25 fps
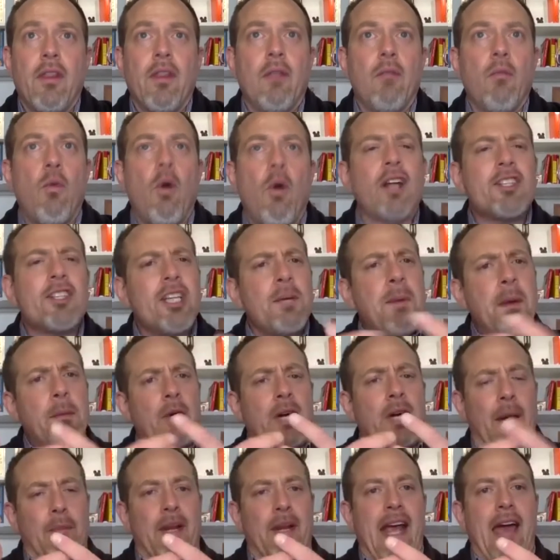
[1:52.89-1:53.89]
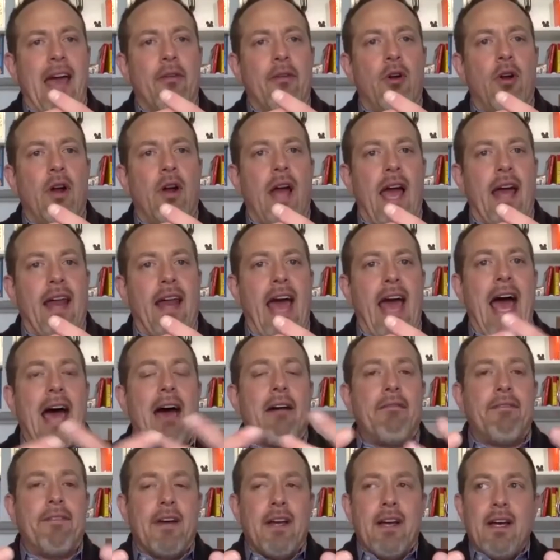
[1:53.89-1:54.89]
Watching people come together and have
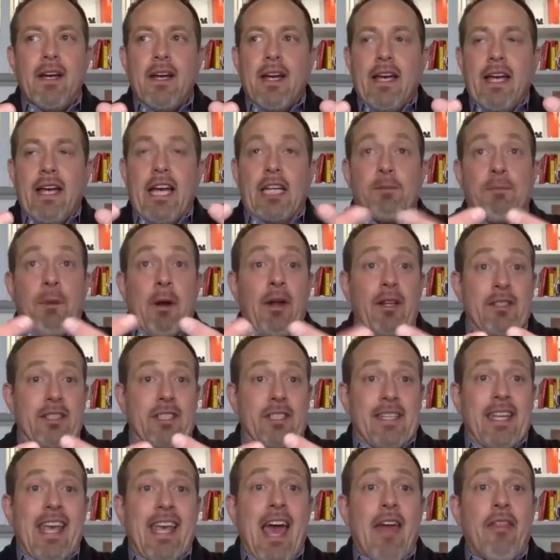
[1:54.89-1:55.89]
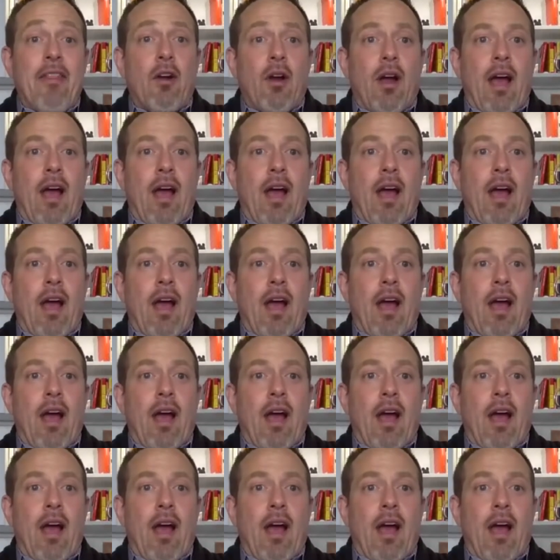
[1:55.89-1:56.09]
experiences together,